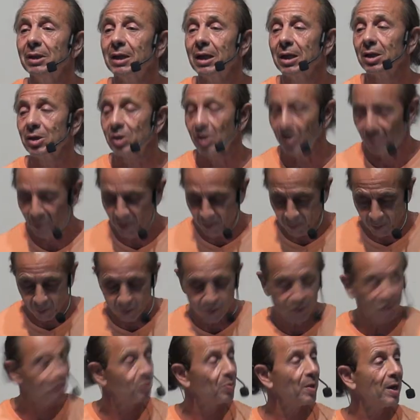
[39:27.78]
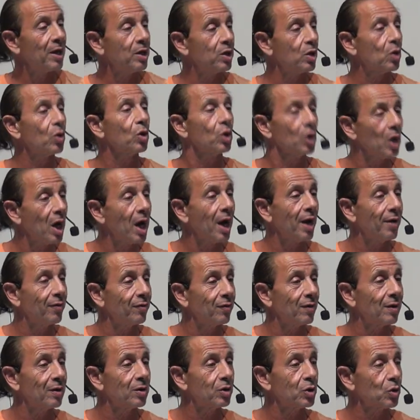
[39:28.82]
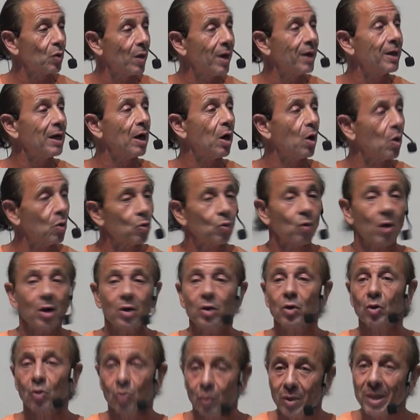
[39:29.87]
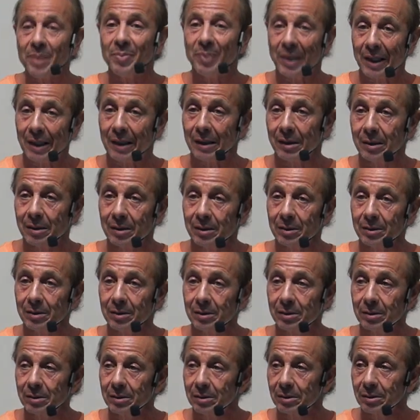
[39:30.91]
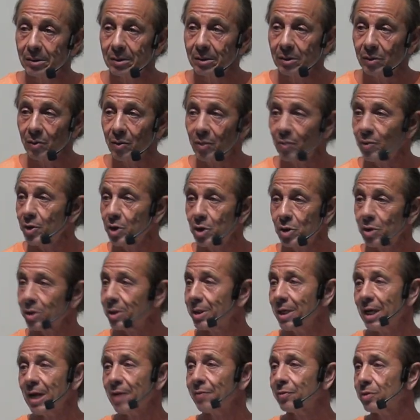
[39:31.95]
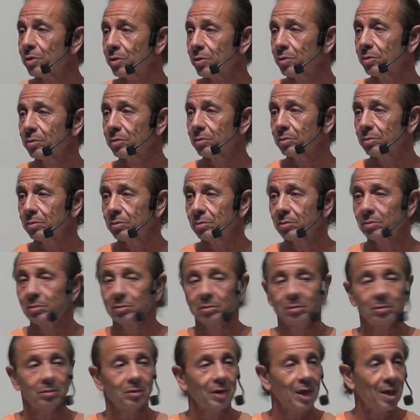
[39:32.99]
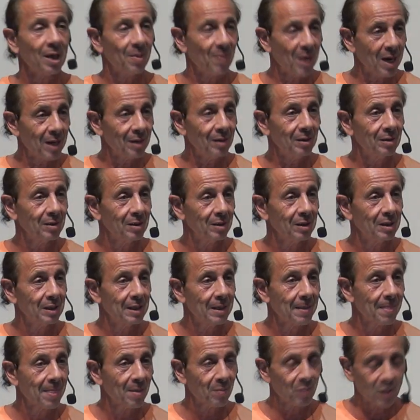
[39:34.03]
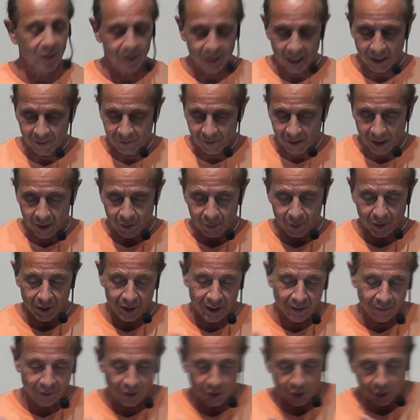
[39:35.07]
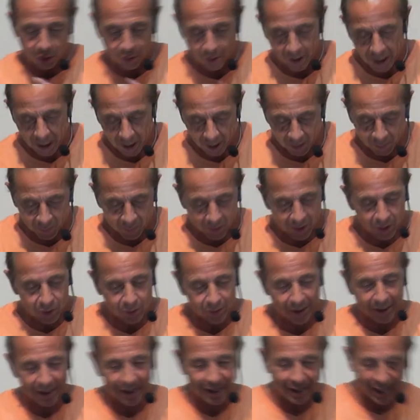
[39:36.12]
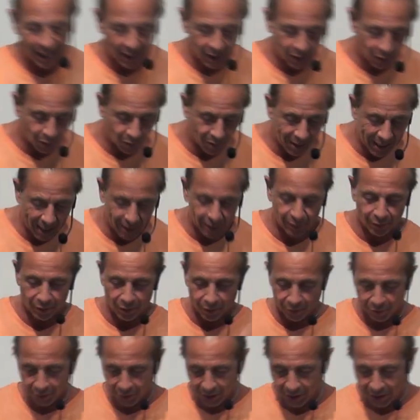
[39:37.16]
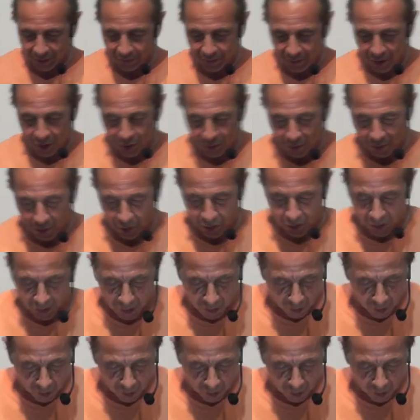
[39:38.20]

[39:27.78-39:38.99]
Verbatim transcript: And some people spend their life trying to outrun their reaping when we shouldn't have to. Amen? Praise God. Father, we give you glory, honor, and praise. We thank you and we ask for your forgiveness, mercies,